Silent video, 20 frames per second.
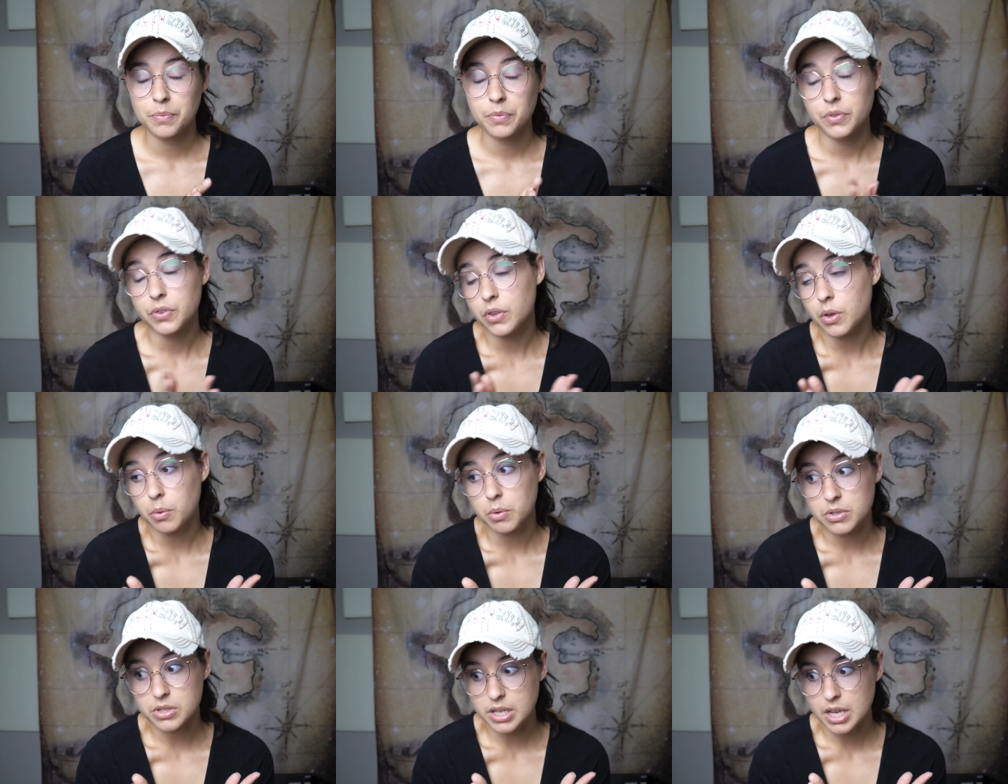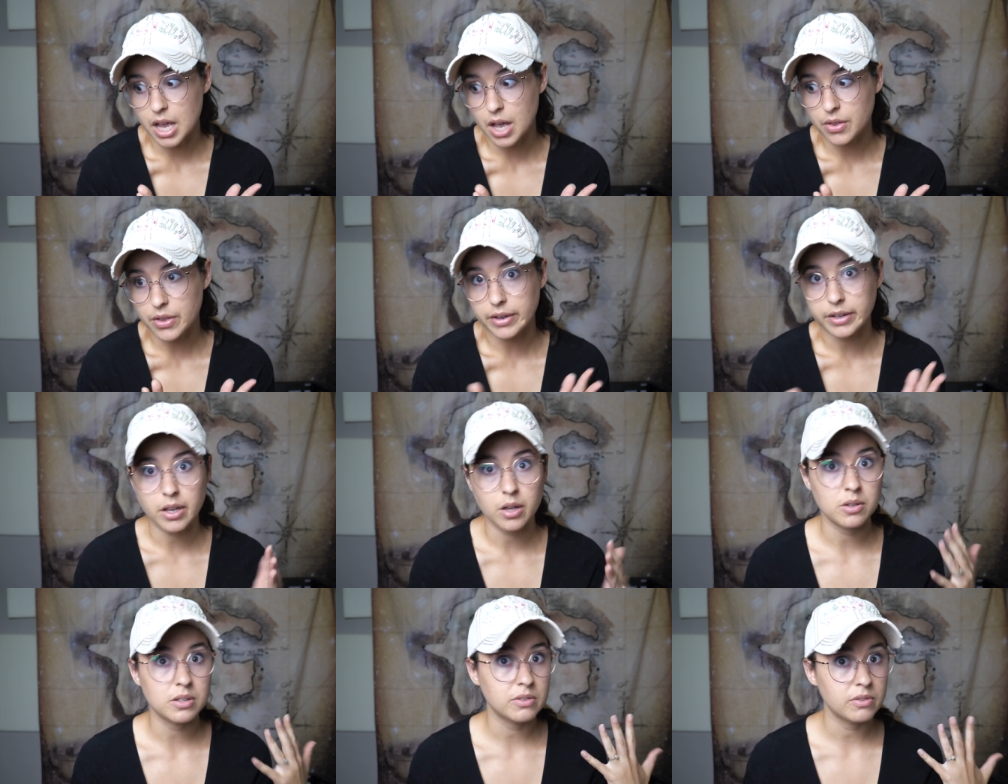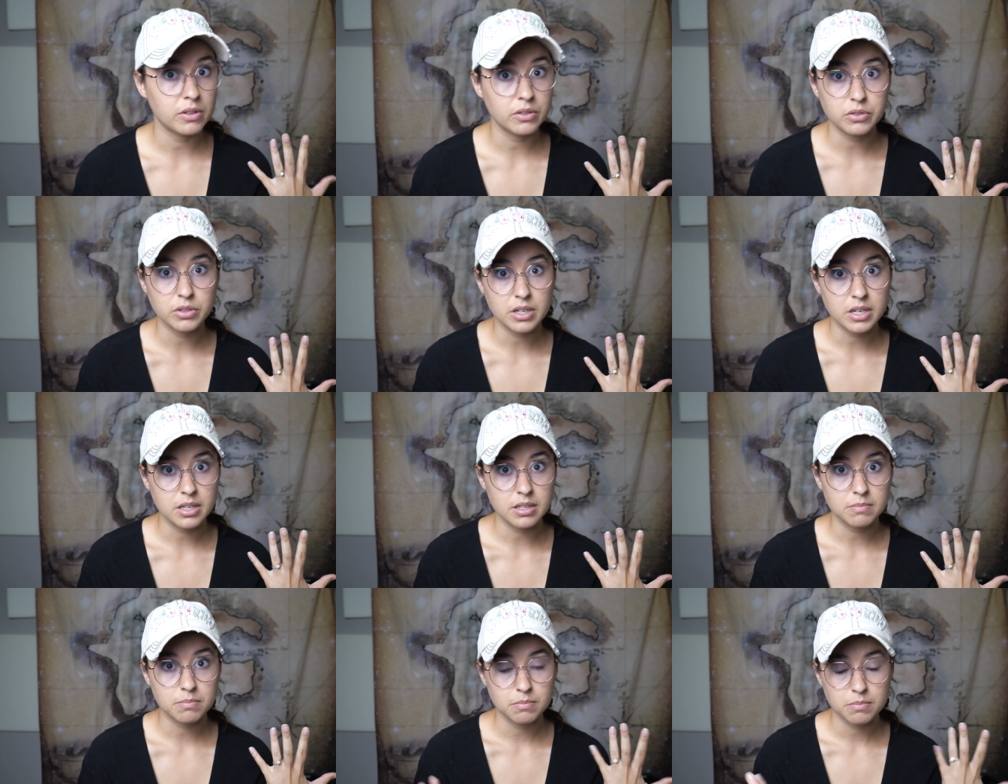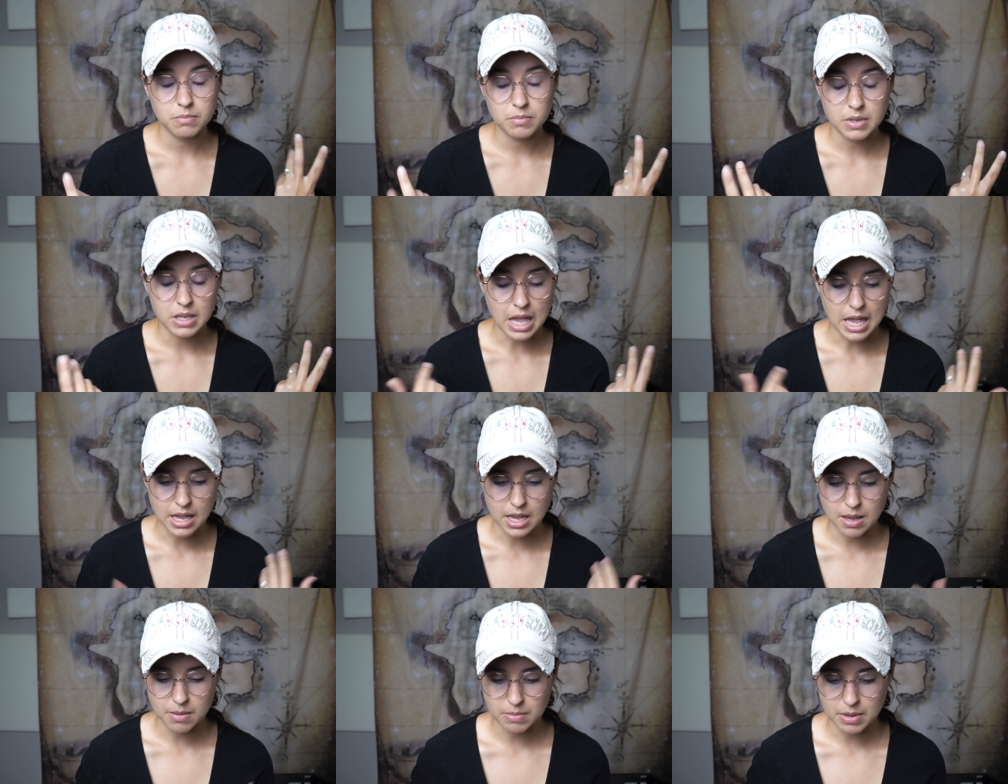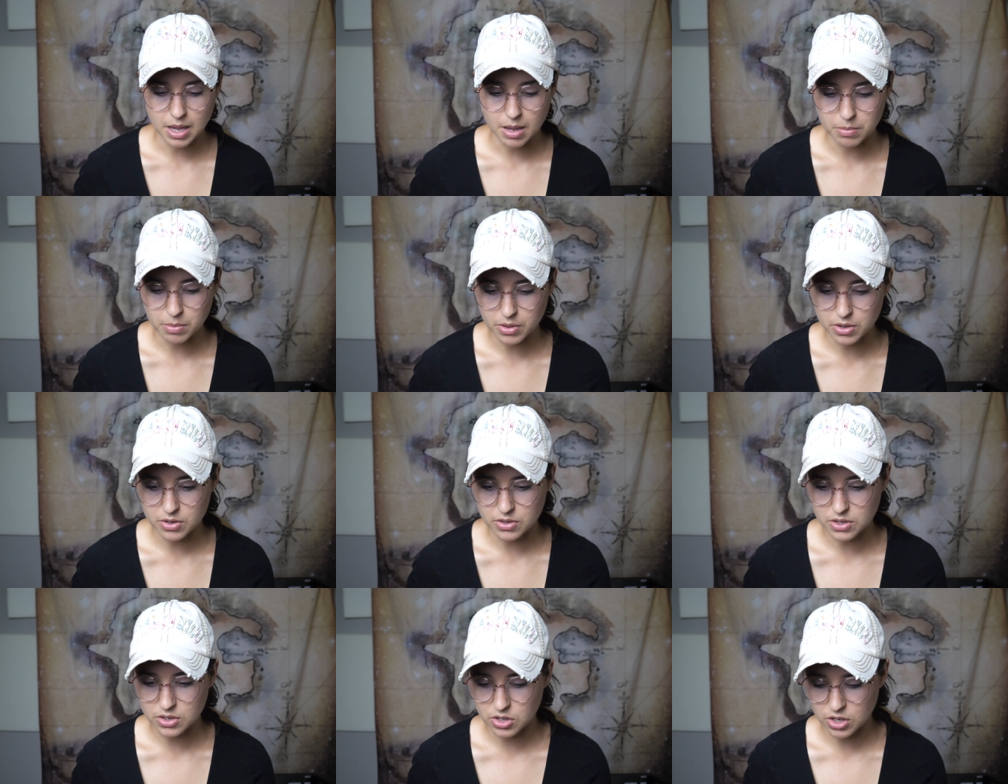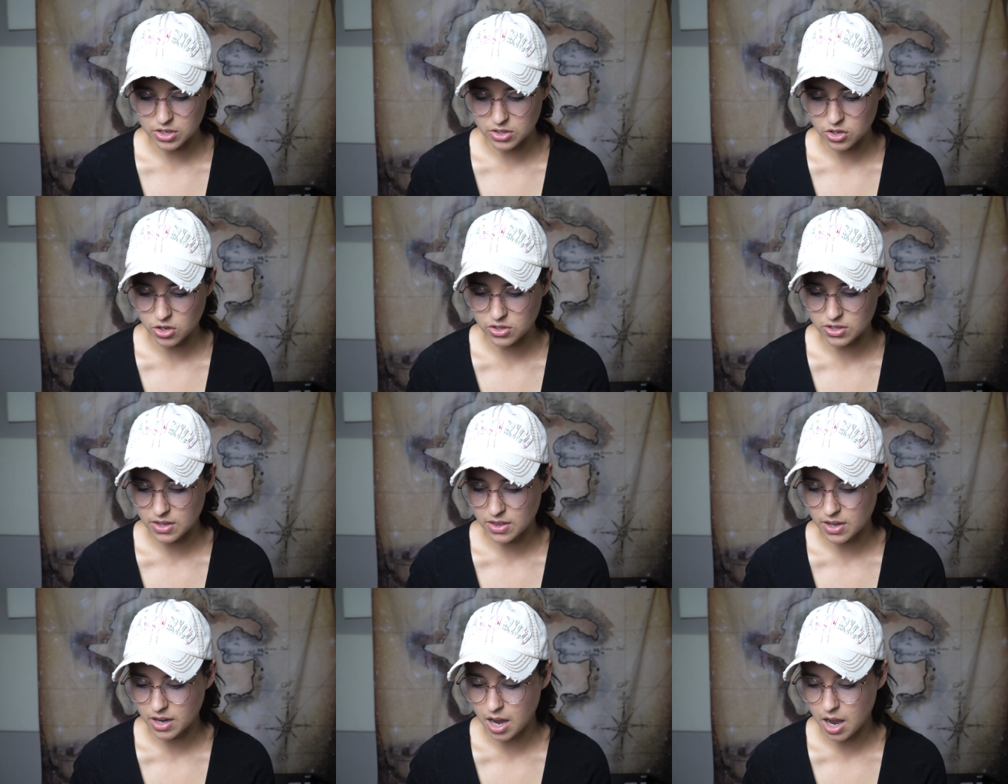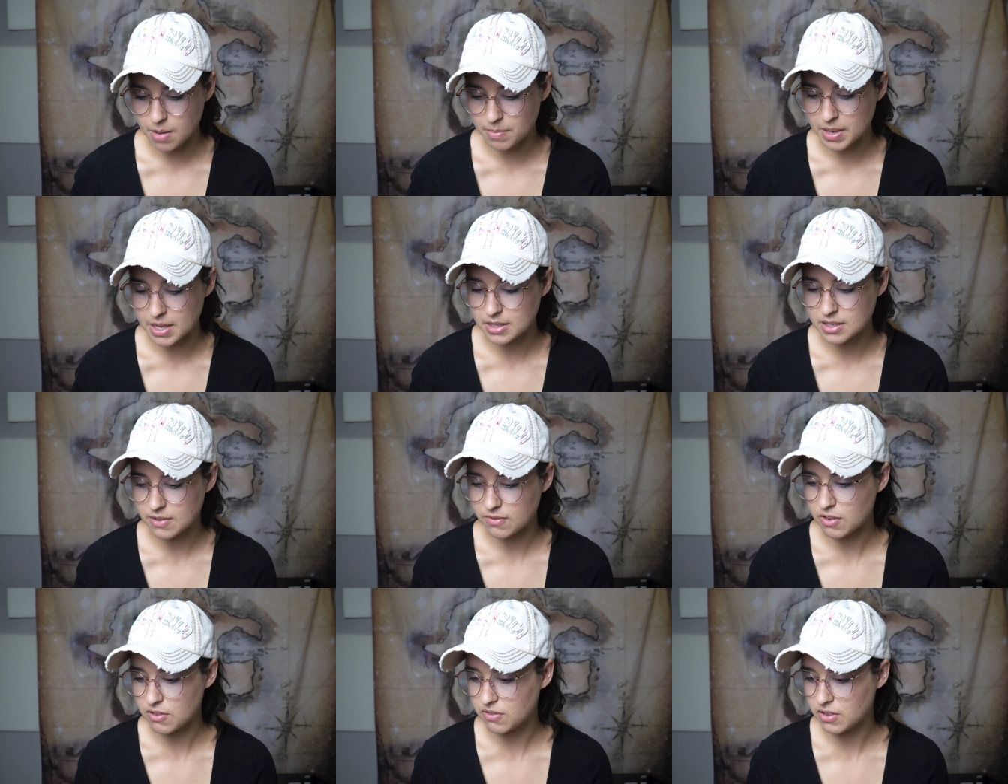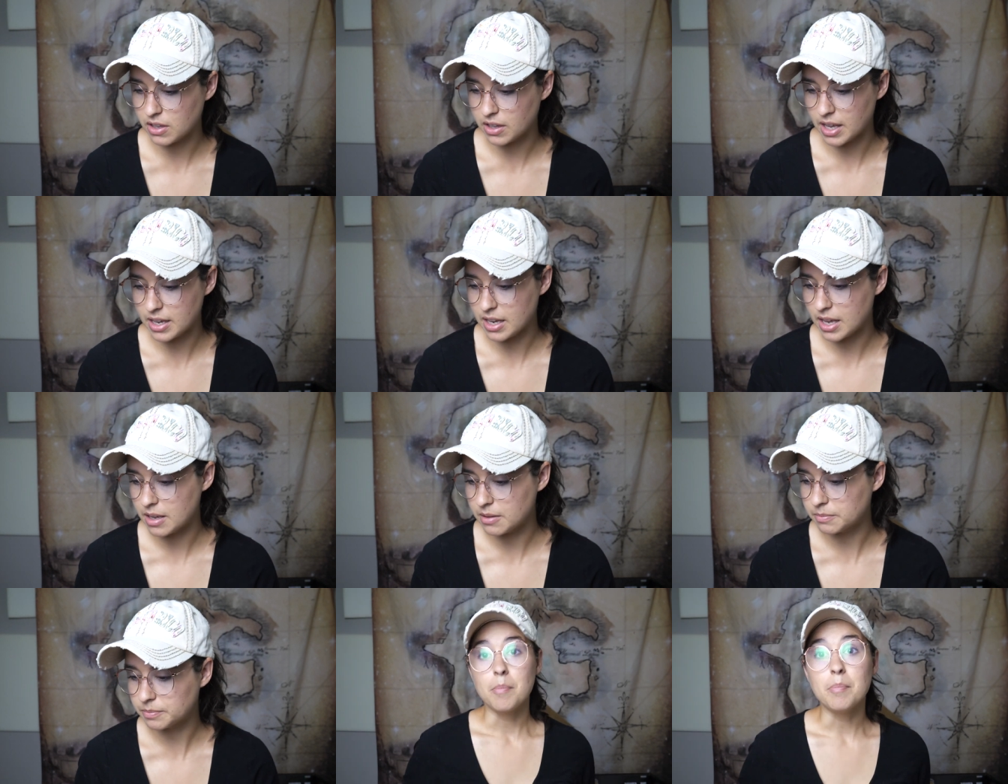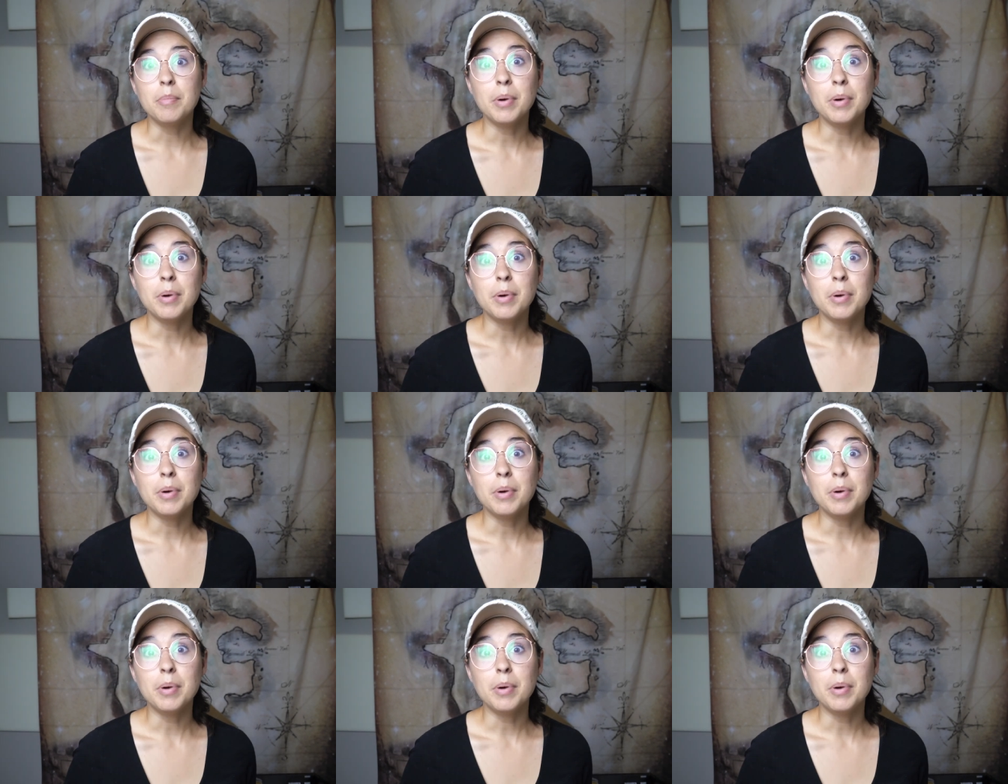So we'll see how that goes. Feel free to hit me up with your suggestions in the comments if you feel like it.